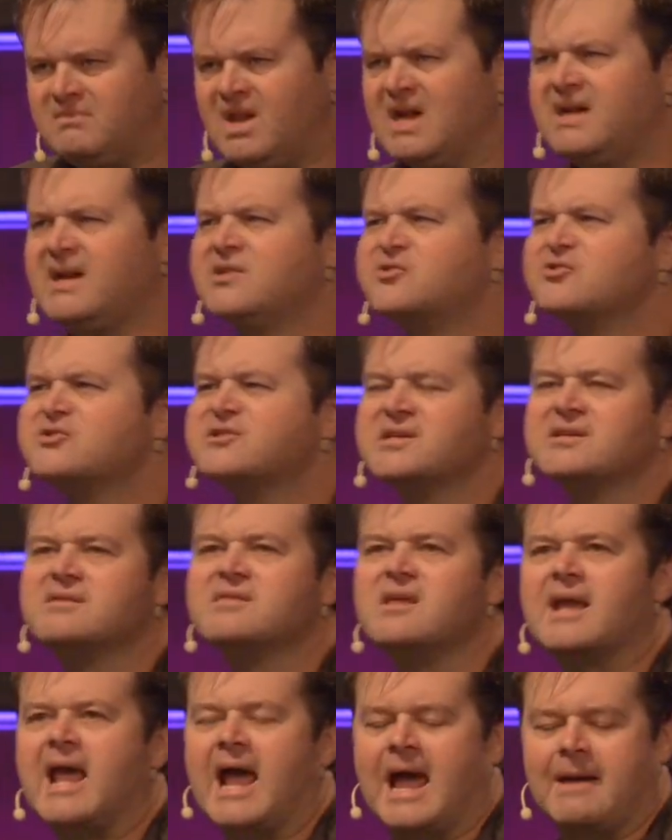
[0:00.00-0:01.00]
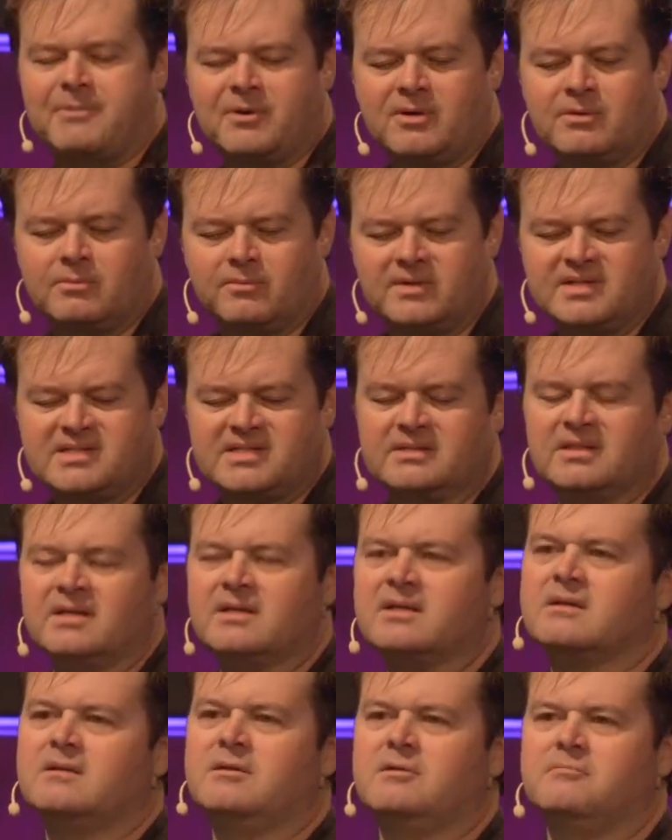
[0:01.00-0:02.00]
An interesting thing happened
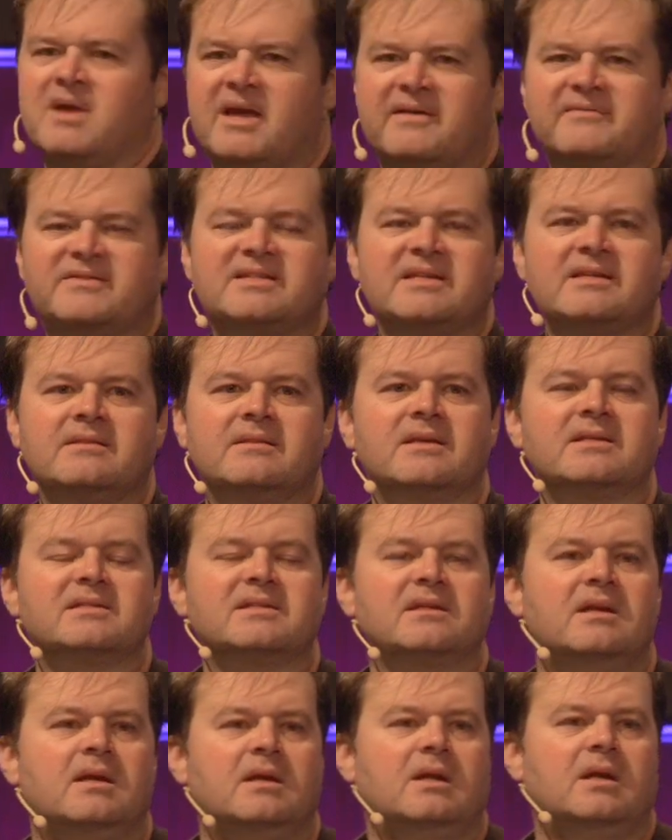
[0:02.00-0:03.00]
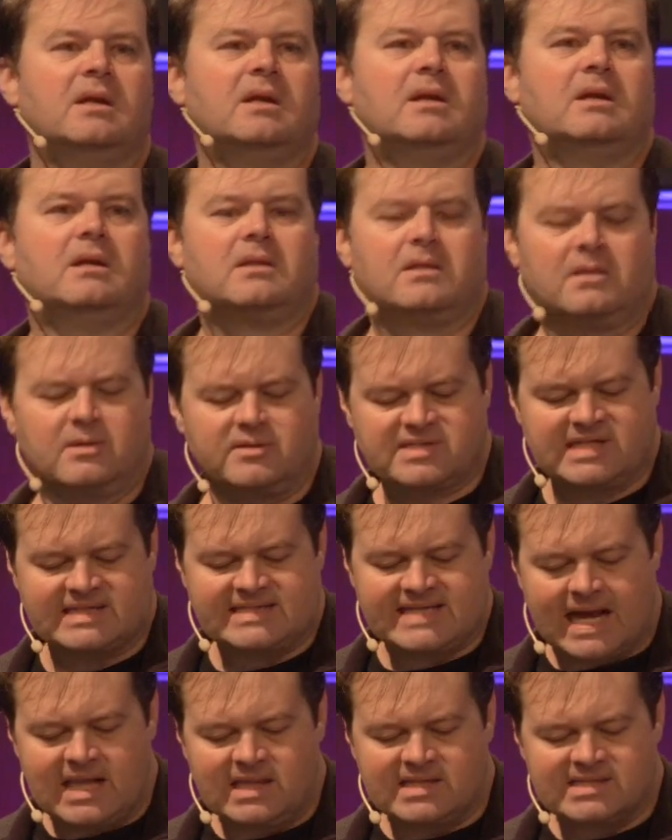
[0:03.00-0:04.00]
recently. You may have seen this. There was a
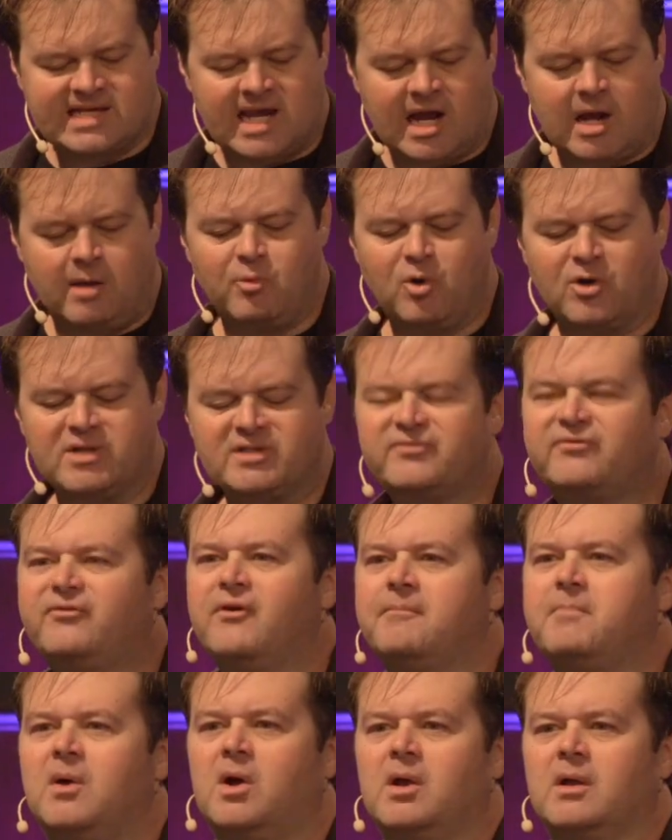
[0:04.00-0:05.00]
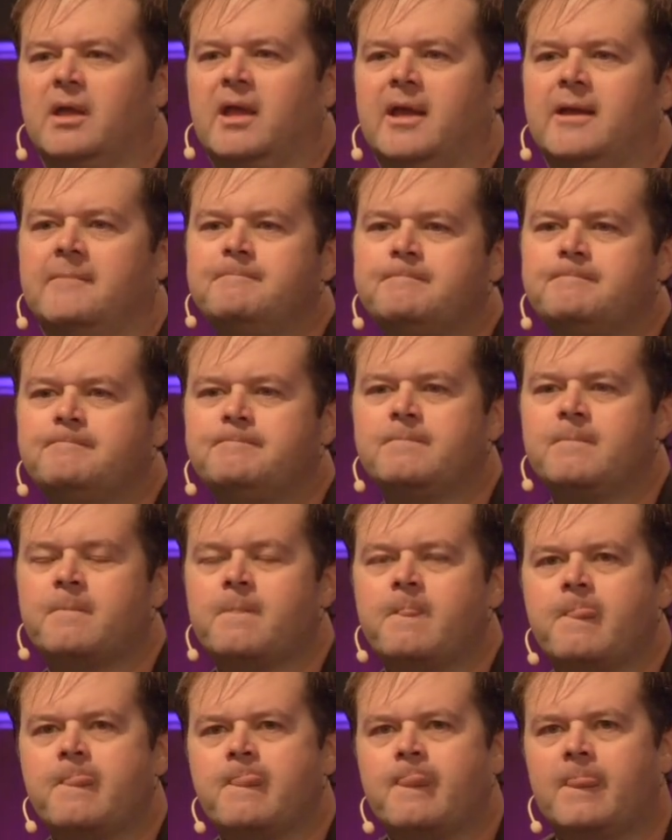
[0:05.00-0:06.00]
Dallas Cowboys football game.
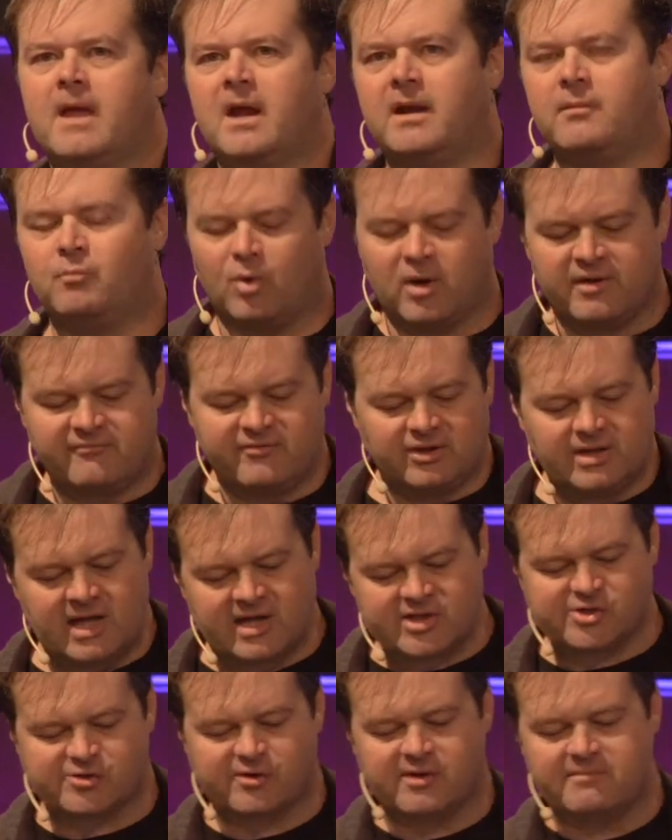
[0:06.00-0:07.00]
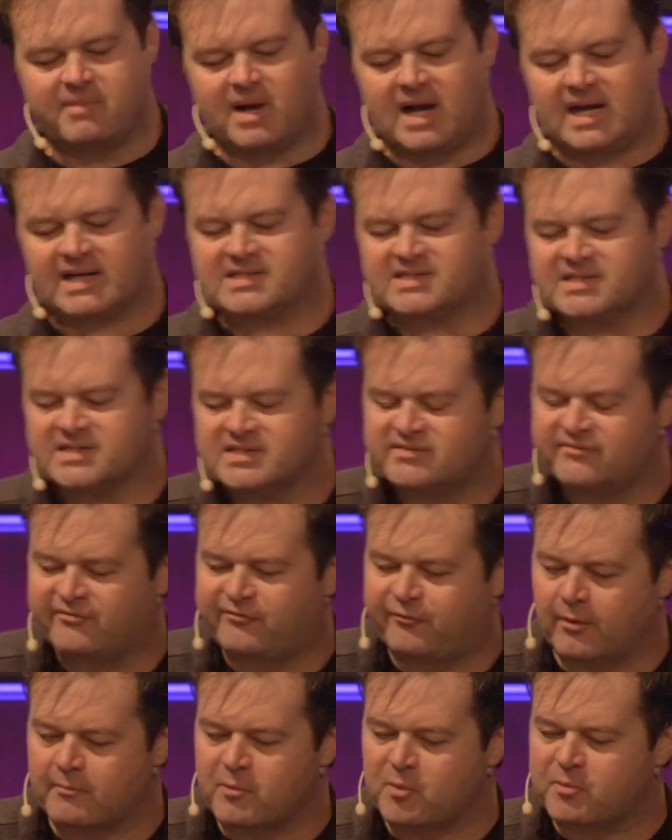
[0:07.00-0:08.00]
And in one of the luxury boxes,
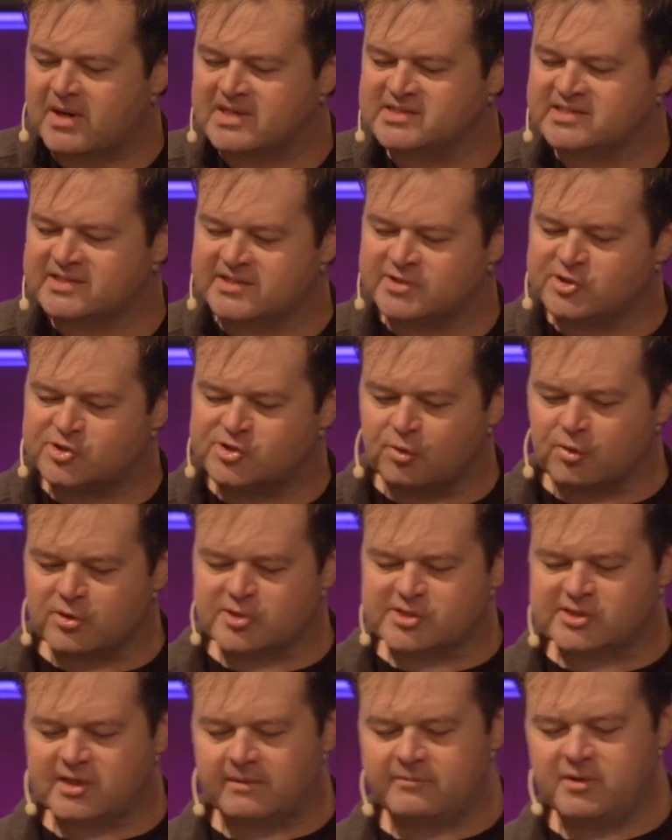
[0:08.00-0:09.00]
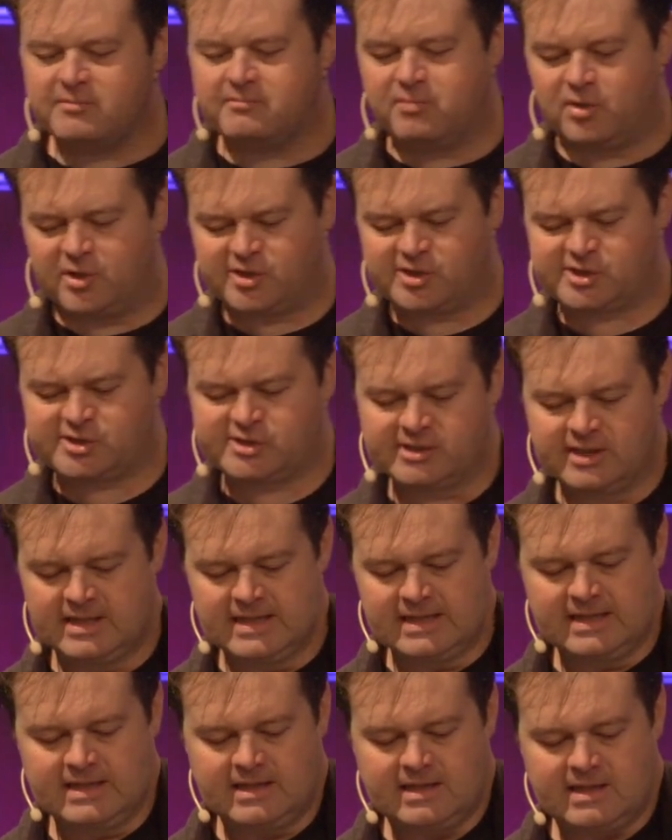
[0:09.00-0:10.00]
former President George W. Bush
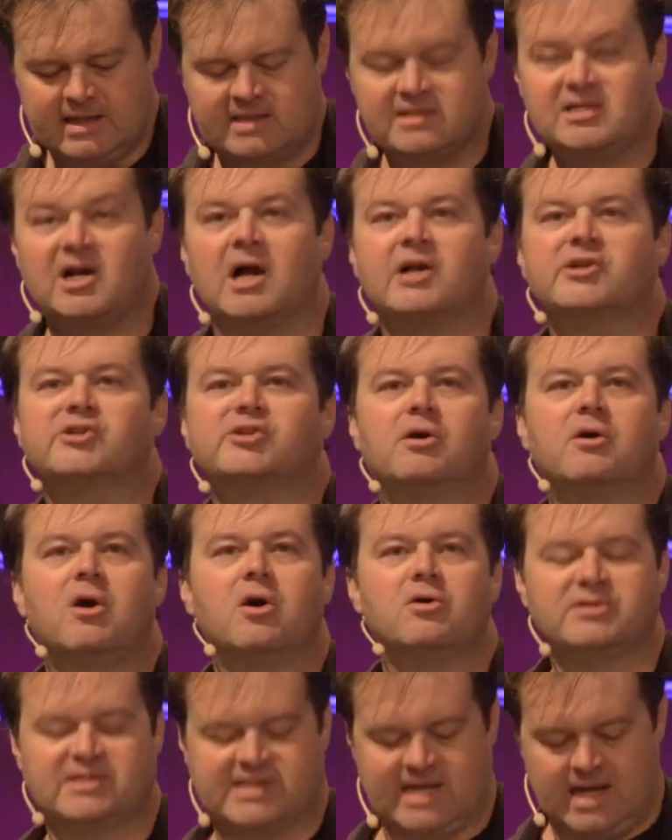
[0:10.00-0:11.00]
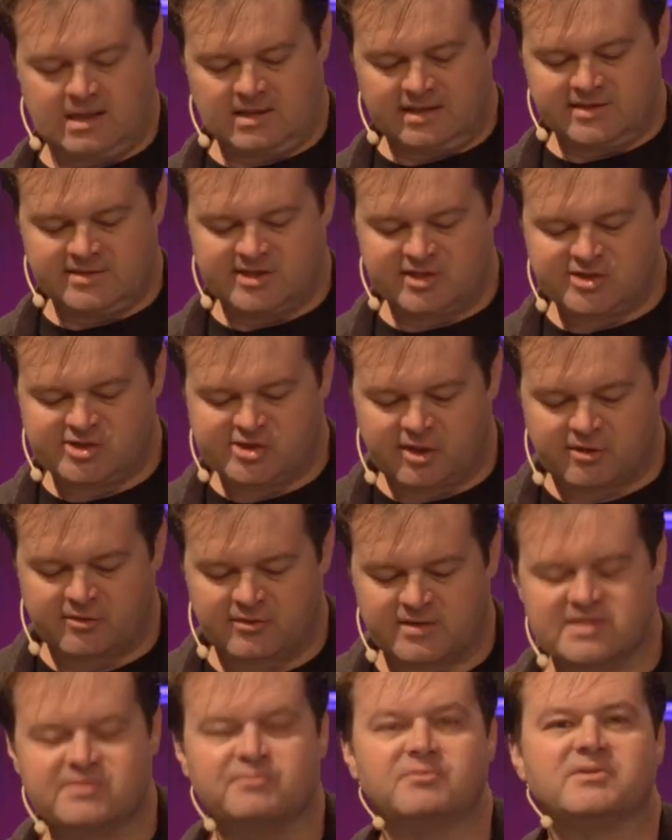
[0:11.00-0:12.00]
and talk show host Ellen
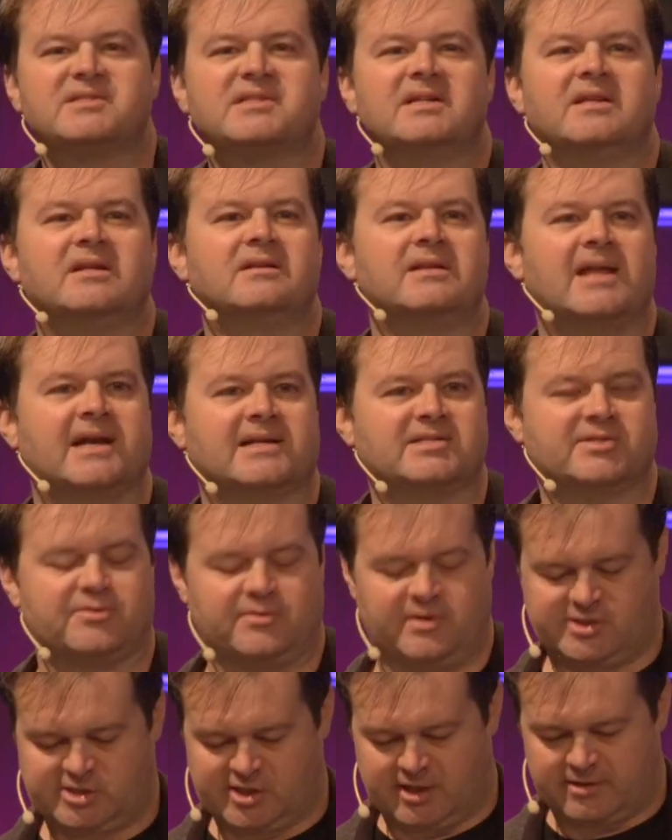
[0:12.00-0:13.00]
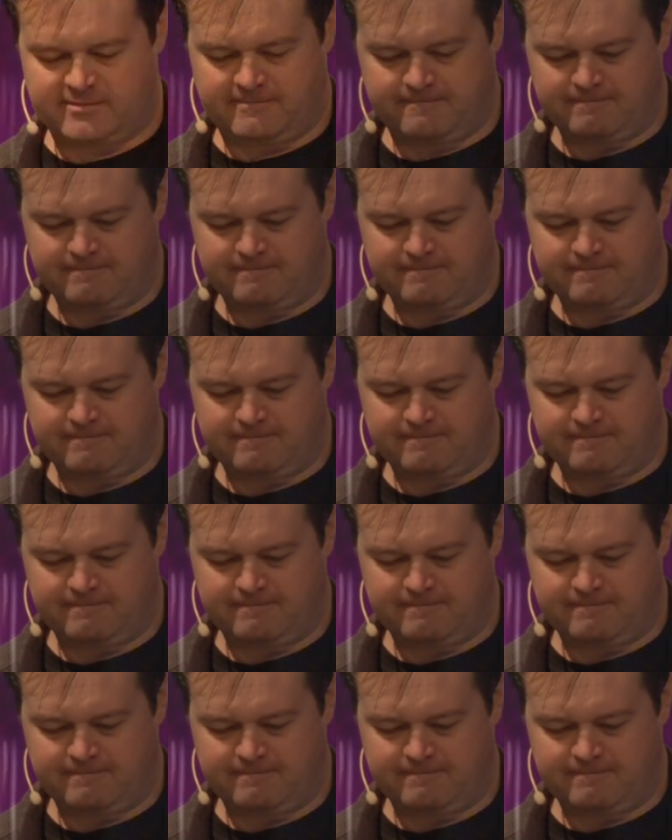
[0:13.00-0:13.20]
DeGeneres were seated next to each other.